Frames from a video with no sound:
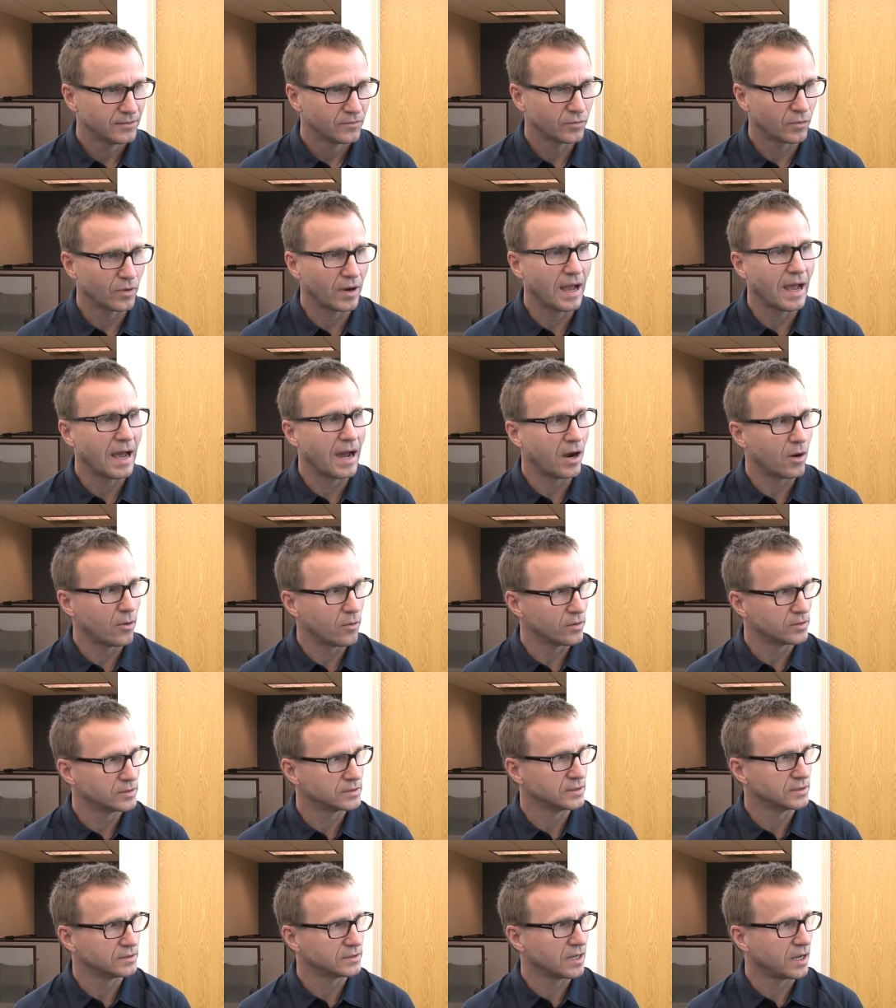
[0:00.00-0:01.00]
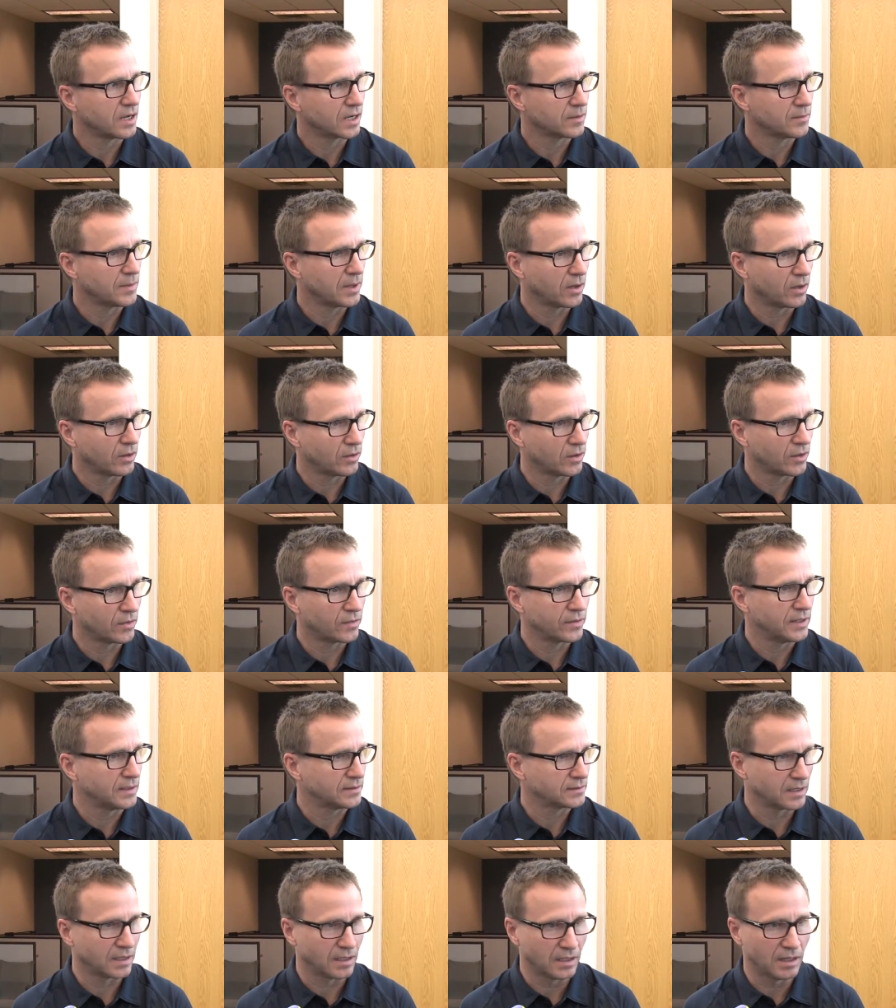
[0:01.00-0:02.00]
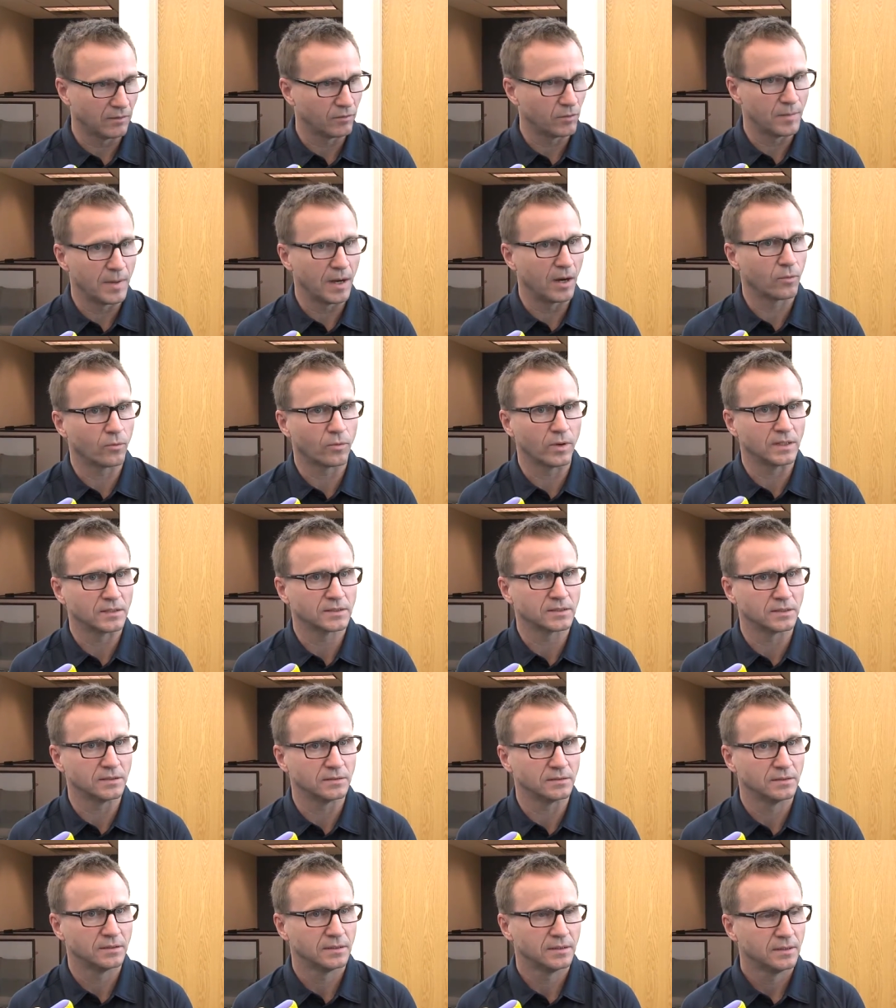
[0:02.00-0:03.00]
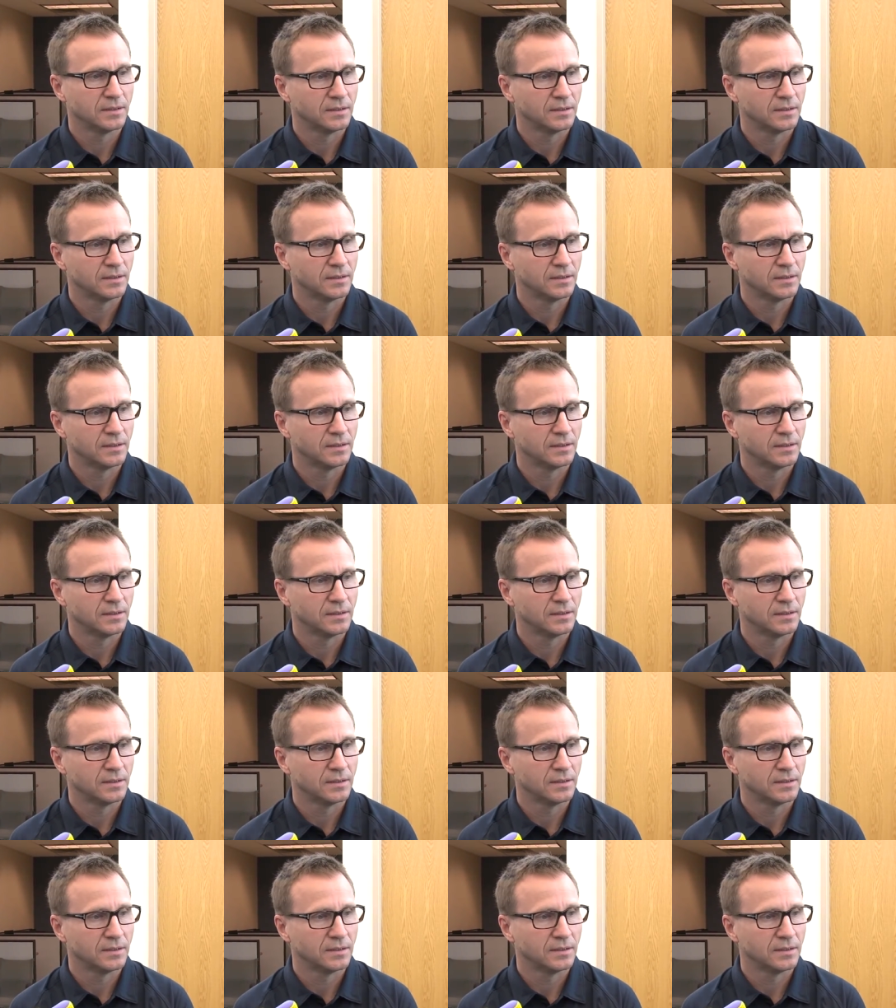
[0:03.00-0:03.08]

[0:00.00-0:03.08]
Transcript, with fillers: for hours and talk about all the things I love about Russell.